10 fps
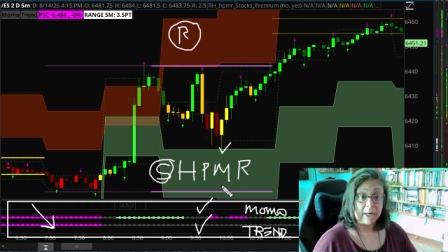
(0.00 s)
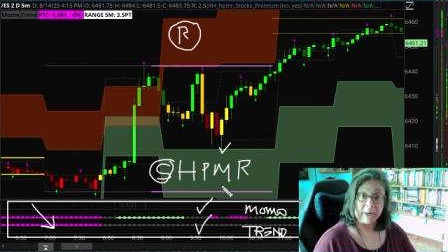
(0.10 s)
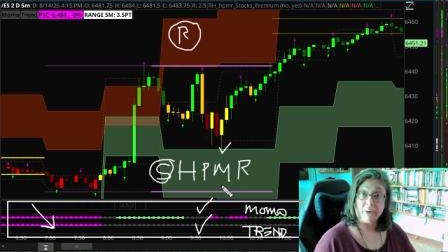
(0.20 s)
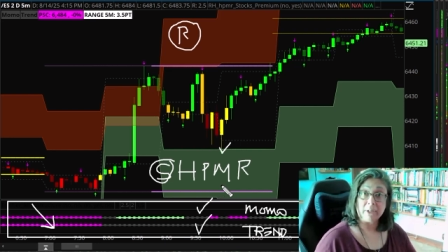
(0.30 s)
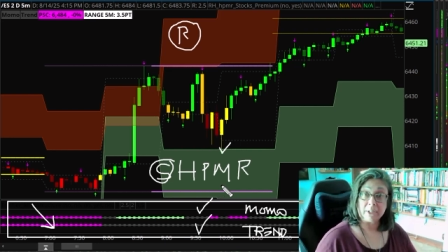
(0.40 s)

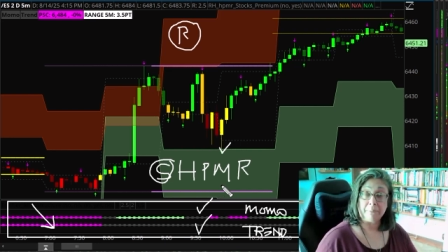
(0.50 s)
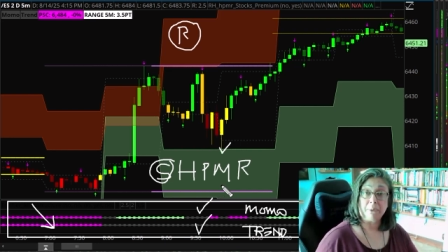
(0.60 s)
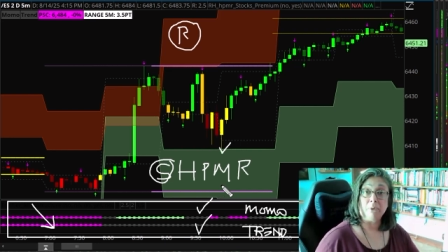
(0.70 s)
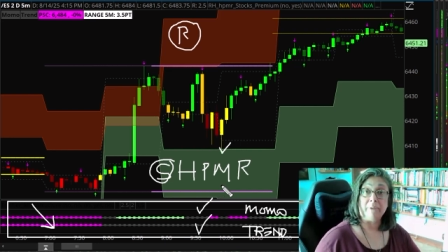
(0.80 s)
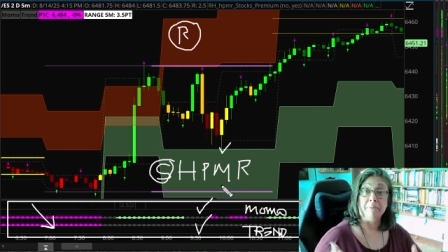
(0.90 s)
Now here at
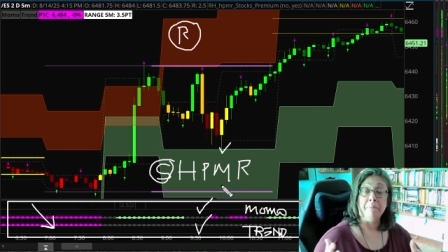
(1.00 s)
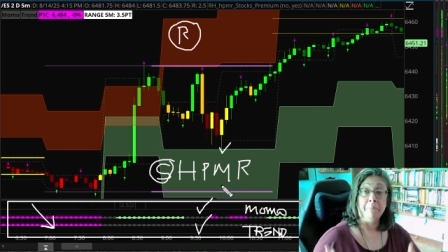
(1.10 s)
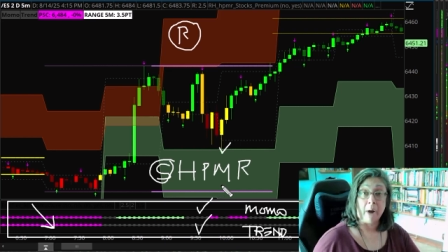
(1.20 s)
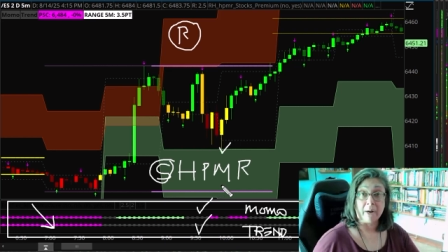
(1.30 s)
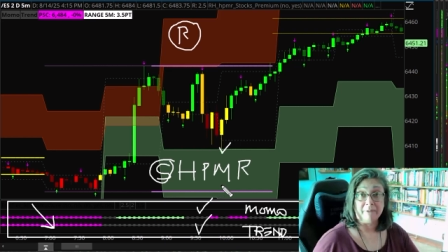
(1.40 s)
Simpler, we've
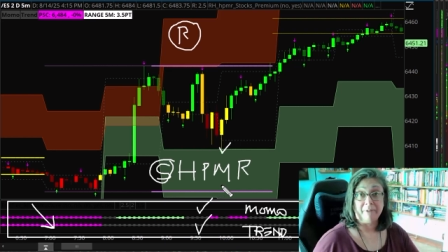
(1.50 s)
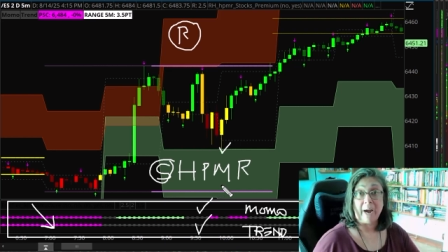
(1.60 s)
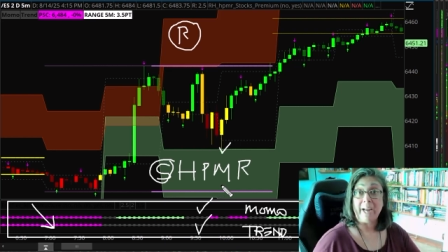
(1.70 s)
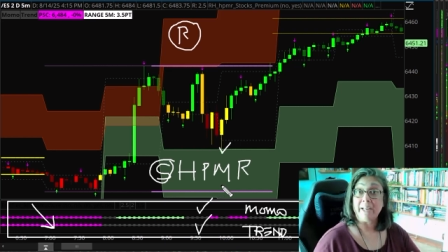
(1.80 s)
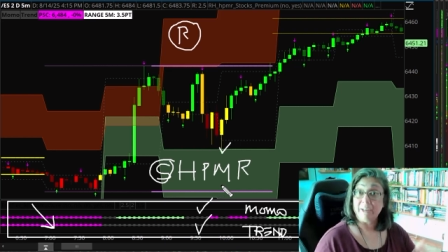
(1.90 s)

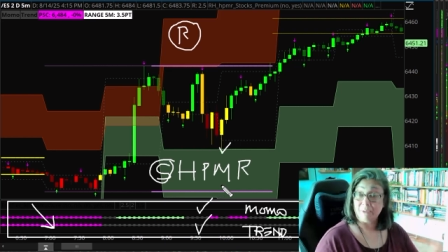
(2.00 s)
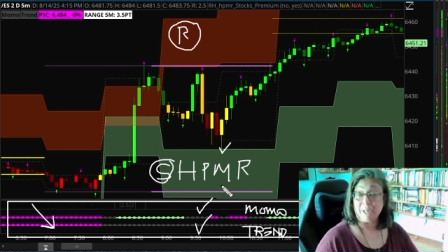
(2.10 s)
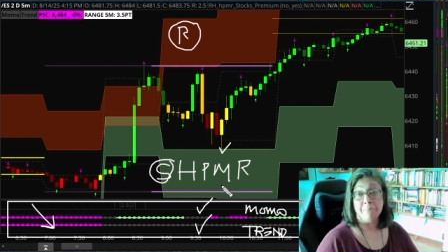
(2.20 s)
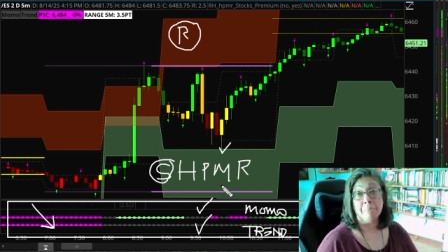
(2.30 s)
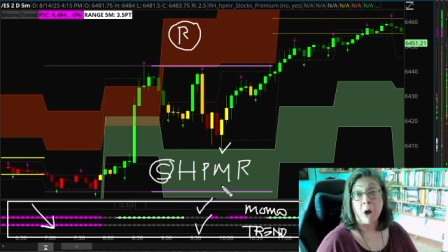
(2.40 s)
modified,
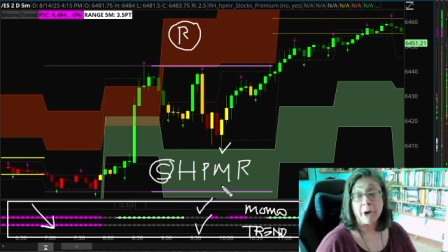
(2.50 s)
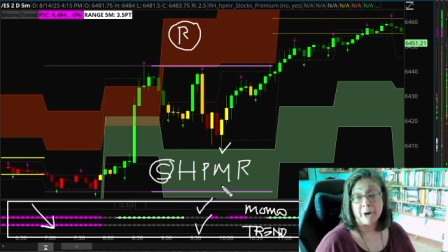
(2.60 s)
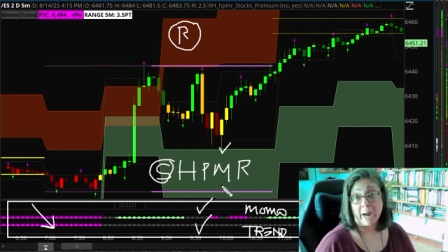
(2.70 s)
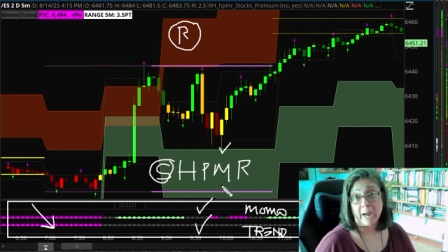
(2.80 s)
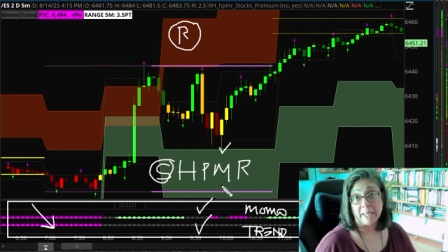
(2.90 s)
really
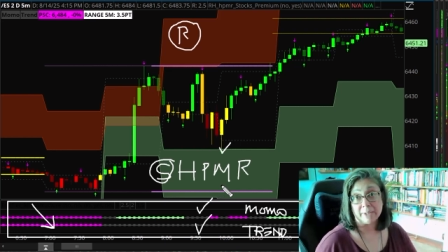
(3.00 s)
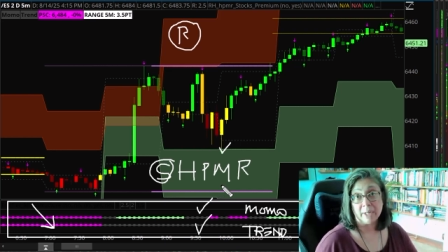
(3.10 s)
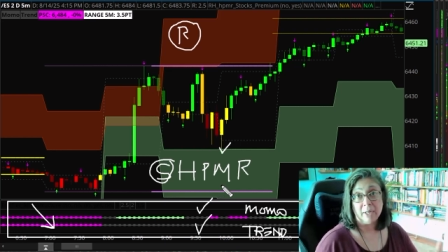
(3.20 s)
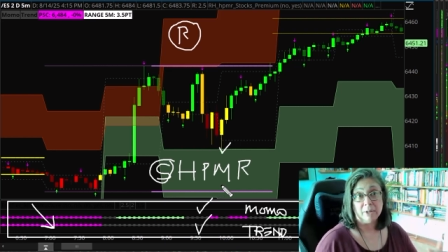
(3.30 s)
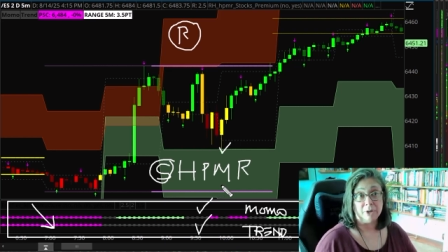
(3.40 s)

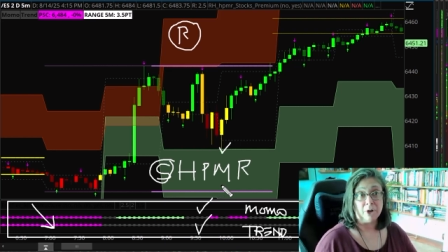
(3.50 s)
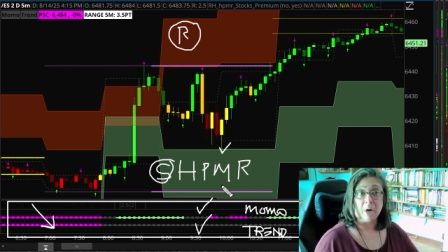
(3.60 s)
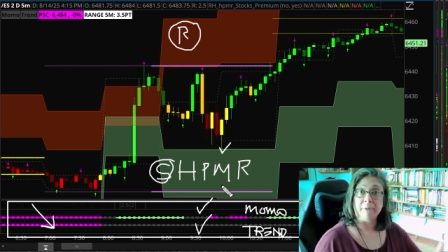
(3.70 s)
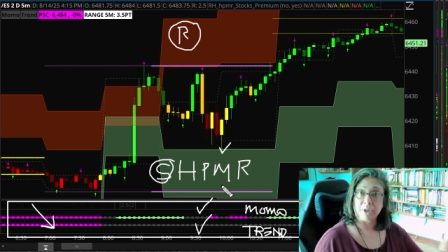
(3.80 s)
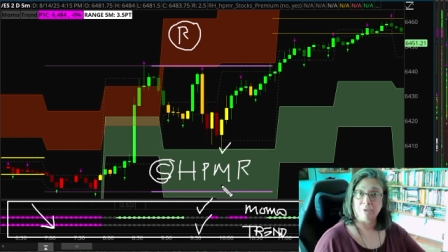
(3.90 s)
modernized the
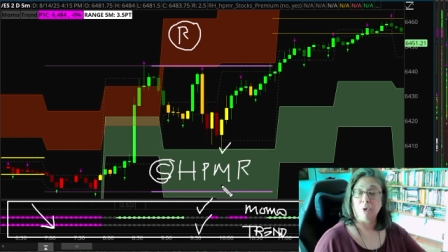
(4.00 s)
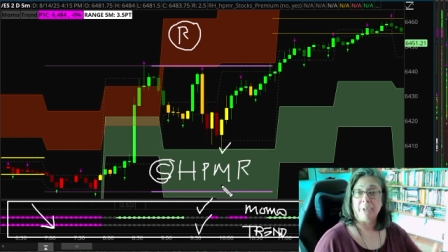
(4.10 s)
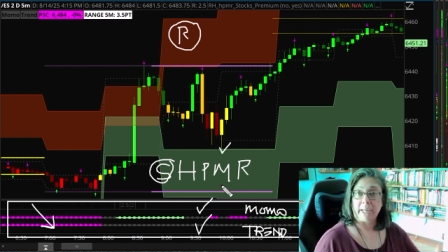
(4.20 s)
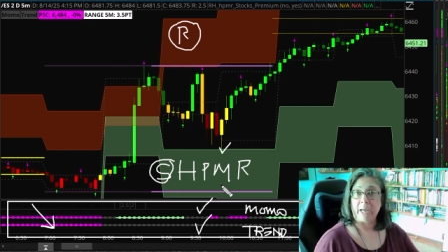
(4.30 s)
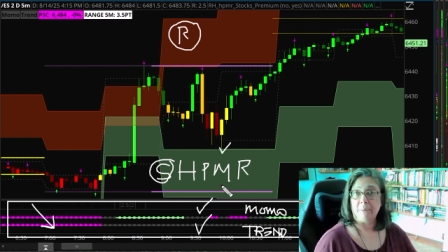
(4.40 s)
Darvis for
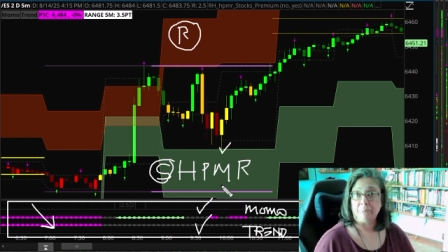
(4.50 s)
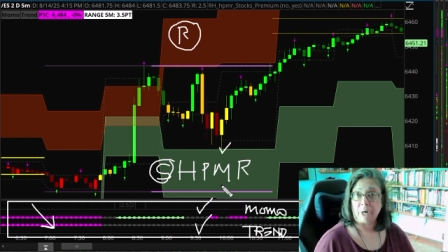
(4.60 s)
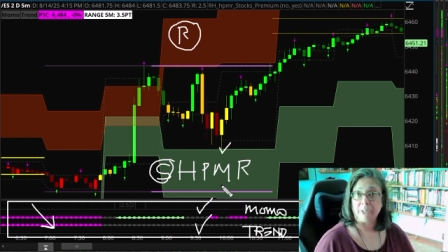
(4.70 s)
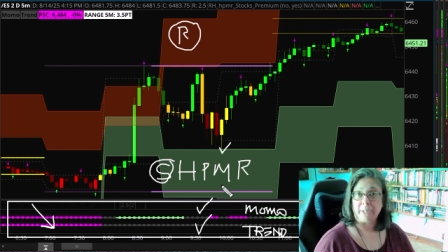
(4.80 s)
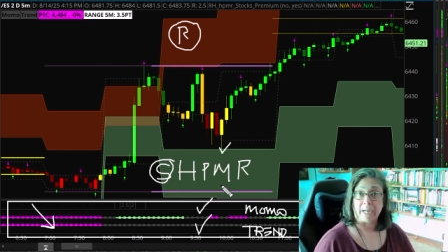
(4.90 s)
the kind of
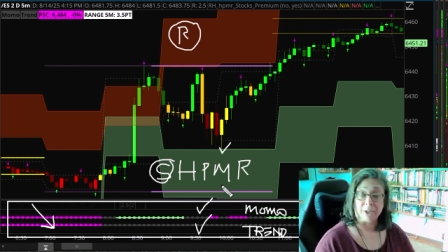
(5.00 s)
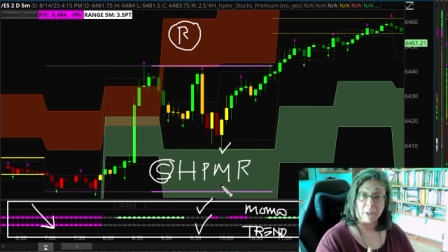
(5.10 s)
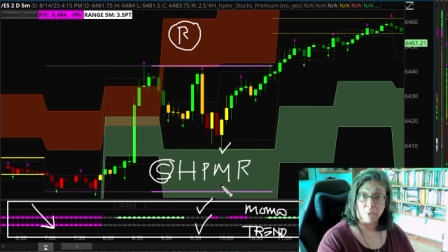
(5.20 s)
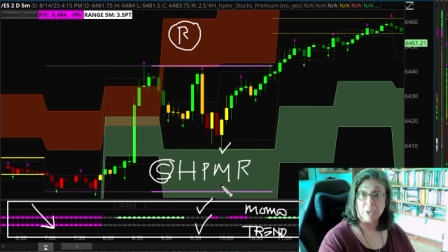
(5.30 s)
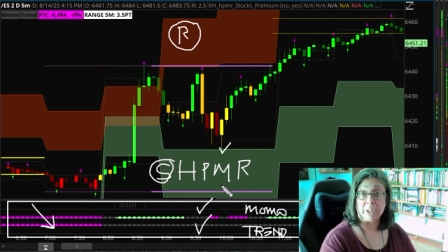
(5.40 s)
price
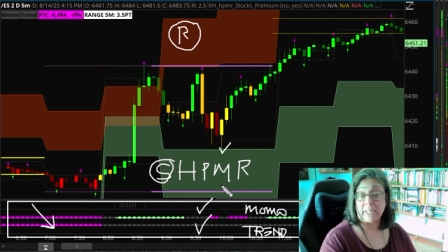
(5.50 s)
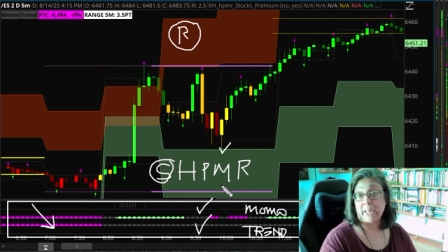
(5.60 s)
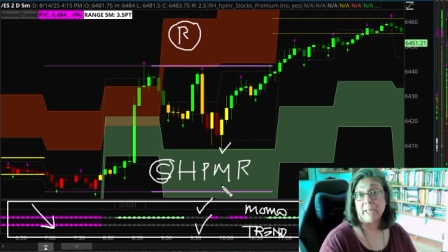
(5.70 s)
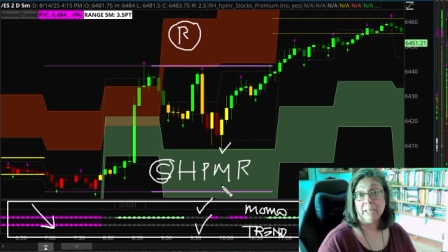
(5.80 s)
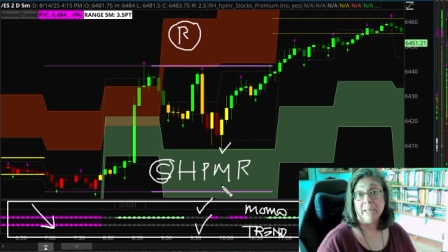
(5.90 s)
action that we're seeing